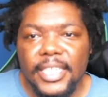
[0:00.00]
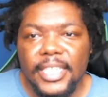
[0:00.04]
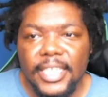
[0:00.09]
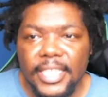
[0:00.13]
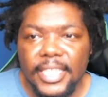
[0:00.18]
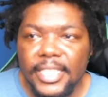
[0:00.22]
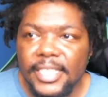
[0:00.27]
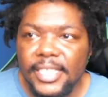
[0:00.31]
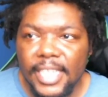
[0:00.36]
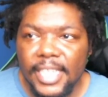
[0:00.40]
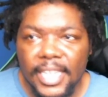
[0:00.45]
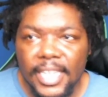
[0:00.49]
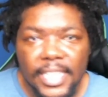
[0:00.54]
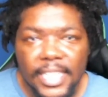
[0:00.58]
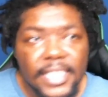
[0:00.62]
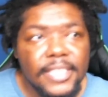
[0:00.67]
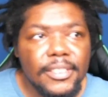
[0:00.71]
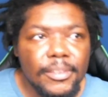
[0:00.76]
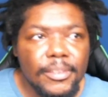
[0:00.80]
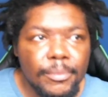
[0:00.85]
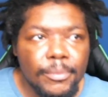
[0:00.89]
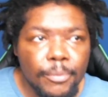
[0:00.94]
It's like at
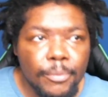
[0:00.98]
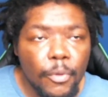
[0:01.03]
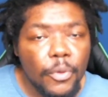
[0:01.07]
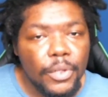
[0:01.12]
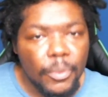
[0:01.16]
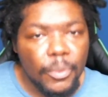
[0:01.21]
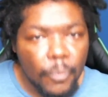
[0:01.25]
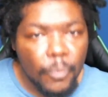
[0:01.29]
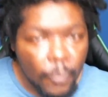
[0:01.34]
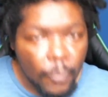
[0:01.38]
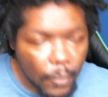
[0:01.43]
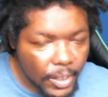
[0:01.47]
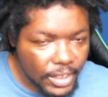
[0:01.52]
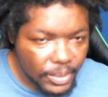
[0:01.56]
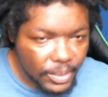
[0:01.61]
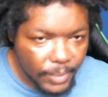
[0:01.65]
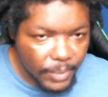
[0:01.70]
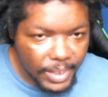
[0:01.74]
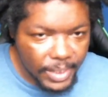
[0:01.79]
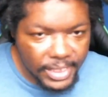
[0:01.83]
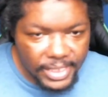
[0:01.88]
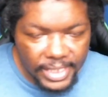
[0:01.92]
least more than one
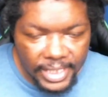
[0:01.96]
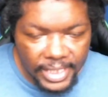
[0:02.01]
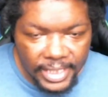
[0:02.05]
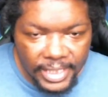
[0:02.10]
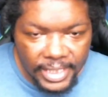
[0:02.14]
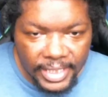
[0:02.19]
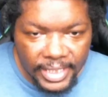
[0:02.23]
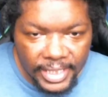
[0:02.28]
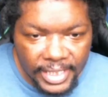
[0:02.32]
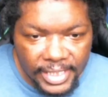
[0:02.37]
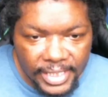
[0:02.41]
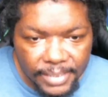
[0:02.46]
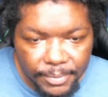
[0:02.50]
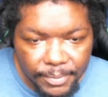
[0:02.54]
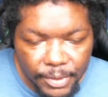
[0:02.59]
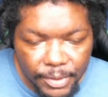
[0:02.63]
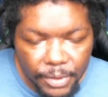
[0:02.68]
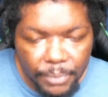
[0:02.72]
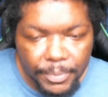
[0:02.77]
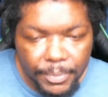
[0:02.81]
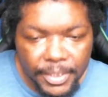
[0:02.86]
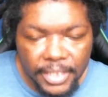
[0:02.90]
twist in these
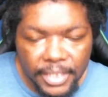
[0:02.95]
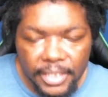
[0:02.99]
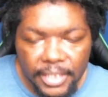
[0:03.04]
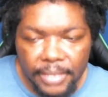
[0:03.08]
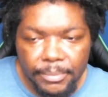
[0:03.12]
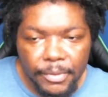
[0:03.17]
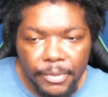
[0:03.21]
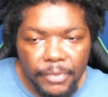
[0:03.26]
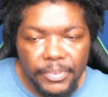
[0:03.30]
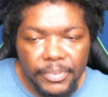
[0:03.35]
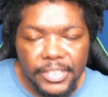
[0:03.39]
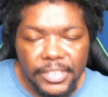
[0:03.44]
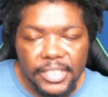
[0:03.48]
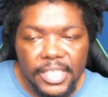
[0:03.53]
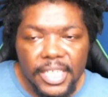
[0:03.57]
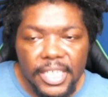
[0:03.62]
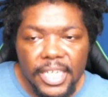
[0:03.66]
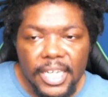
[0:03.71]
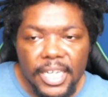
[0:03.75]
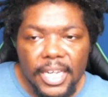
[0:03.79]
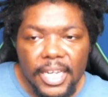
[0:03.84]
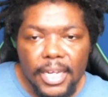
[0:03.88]
two particular movies.
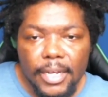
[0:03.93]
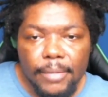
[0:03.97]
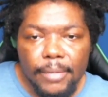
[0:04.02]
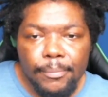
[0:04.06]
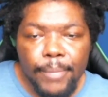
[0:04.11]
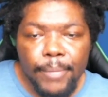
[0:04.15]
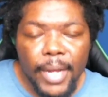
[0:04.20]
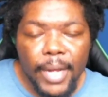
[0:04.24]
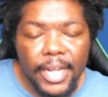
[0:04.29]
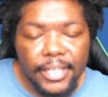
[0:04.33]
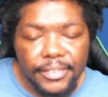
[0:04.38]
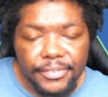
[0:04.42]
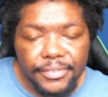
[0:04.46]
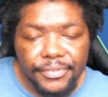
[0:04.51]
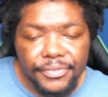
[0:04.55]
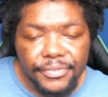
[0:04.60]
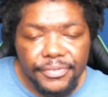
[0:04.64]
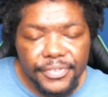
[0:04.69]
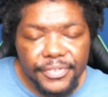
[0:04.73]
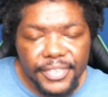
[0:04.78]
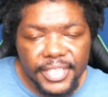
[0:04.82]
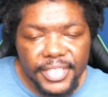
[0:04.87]
But
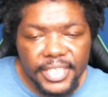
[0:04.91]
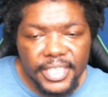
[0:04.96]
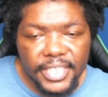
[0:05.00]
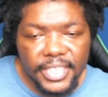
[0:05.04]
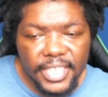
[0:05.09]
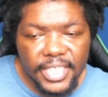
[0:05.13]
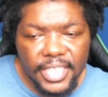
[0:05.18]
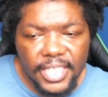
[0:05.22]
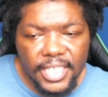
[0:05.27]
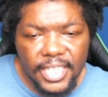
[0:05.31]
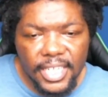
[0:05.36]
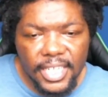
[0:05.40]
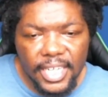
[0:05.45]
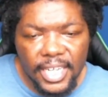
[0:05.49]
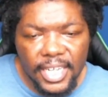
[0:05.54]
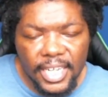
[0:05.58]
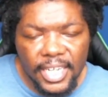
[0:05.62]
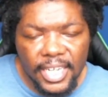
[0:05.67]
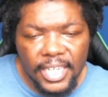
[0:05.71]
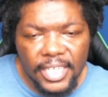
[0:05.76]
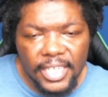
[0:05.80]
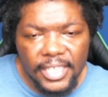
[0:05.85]

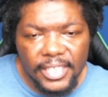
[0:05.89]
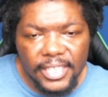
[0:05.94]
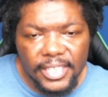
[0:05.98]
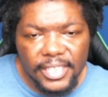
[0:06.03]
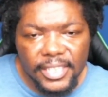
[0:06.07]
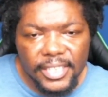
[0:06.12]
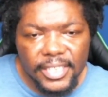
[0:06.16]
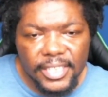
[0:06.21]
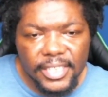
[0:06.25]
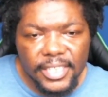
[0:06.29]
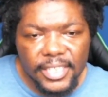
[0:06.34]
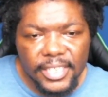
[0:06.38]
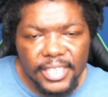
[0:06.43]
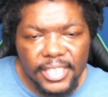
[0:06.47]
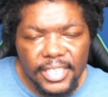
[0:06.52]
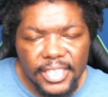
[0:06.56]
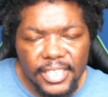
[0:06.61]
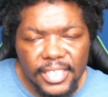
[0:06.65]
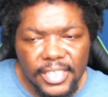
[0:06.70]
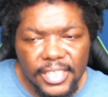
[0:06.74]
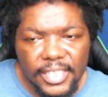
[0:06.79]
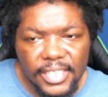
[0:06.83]
you
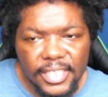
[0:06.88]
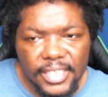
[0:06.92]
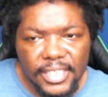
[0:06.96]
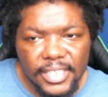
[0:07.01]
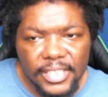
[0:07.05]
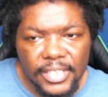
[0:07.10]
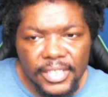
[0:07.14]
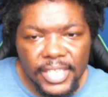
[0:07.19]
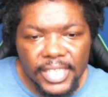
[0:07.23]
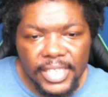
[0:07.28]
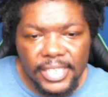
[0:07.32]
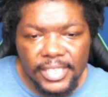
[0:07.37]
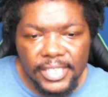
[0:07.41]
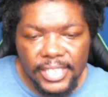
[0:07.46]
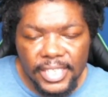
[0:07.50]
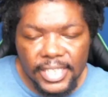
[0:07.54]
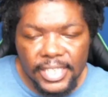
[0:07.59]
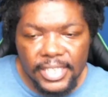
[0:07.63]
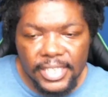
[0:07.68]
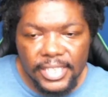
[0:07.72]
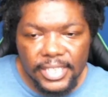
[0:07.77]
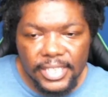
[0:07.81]
get to
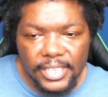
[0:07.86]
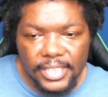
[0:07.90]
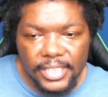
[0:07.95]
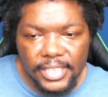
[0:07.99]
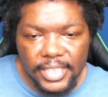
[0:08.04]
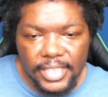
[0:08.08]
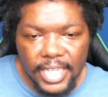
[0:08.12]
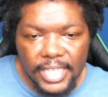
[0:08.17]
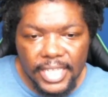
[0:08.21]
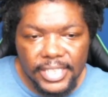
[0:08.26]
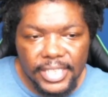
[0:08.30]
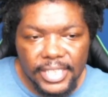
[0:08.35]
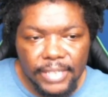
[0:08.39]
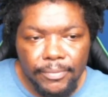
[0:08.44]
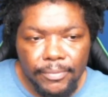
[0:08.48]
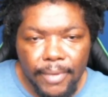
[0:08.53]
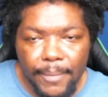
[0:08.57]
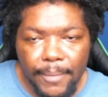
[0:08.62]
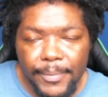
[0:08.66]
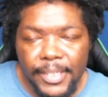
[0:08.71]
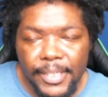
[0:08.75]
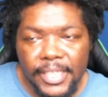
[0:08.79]
see Casey
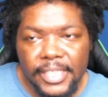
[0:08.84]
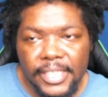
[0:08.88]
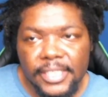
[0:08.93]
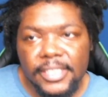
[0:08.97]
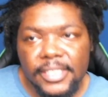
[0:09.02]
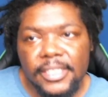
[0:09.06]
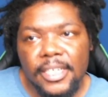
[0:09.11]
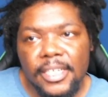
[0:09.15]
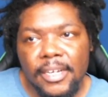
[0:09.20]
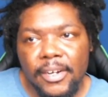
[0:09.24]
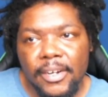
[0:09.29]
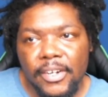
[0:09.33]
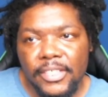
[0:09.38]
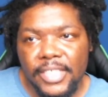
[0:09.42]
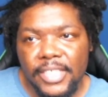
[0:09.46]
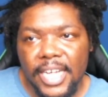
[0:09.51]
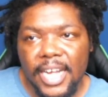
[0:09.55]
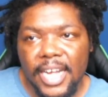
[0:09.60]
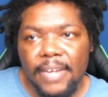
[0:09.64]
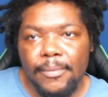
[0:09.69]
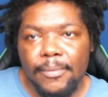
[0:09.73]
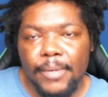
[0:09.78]
reminisce her
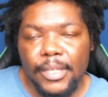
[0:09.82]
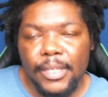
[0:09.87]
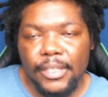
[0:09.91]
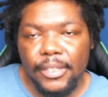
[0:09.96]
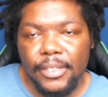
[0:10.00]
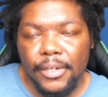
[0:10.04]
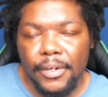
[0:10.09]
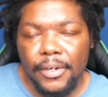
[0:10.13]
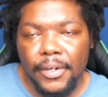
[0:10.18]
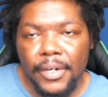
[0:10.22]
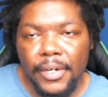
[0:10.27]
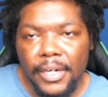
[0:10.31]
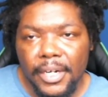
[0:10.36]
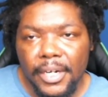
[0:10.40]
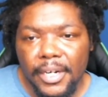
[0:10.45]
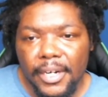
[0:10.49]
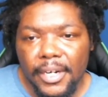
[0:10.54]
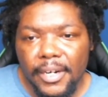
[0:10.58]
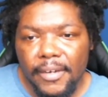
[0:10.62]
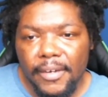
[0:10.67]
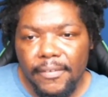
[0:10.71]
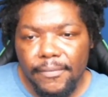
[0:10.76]
time with her
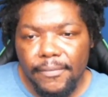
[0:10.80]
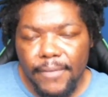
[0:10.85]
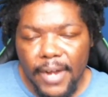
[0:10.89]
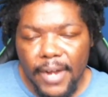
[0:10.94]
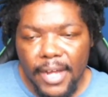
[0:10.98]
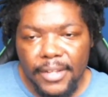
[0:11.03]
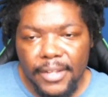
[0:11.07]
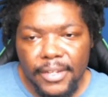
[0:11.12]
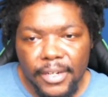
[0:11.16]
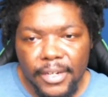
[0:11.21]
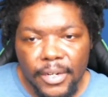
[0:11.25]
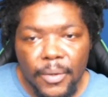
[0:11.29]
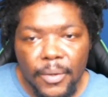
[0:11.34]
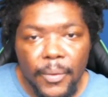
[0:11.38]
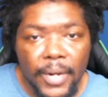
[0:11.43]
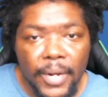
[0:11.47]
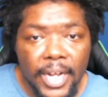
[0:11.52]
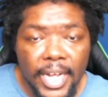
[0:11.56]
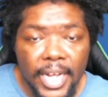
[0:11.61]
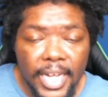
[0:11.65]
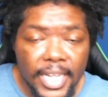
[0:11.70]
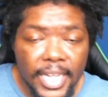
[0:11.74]
father, going
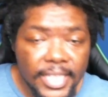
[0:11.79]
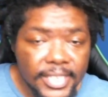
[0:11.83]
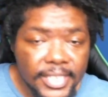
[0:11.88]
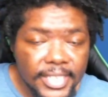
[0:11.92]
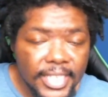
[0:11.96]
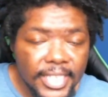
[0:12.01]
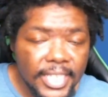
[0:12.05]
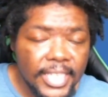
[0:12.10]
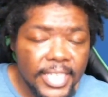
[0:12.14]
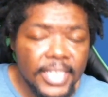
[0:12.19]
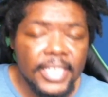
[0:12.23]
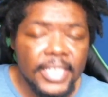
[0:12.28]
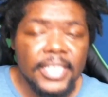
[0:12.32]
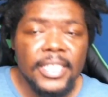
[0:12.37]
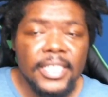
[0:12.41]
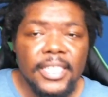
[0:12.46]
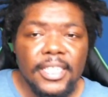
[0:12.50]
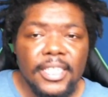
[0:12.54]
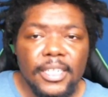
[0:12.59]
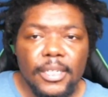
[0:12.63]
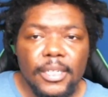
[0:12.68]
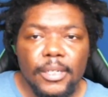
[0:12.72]
hunting
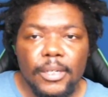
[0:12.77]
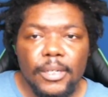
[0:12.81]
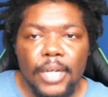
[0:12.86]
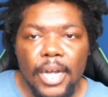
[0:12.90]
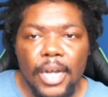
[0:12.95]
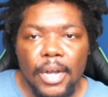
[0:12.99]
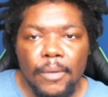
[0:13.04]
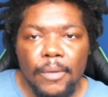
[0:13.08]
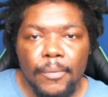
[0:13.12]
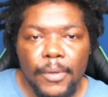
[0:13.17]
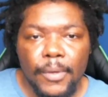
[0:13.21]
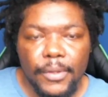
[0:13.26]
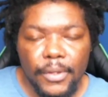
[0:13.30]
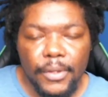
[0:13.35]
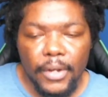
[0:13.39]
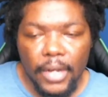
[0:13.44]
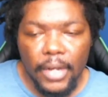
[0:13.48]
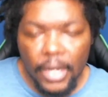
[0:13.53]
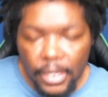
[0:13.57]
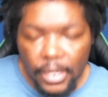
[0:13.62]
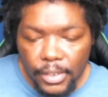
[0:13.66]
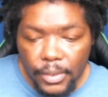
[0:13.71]
with her
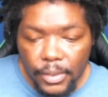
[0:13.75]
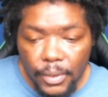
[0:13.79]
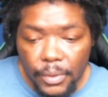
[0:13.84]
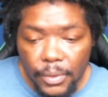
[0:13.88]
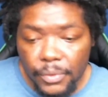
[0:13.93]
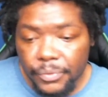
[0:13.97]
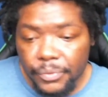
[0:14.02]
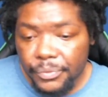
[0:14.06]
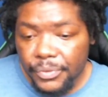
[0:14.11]
uncle,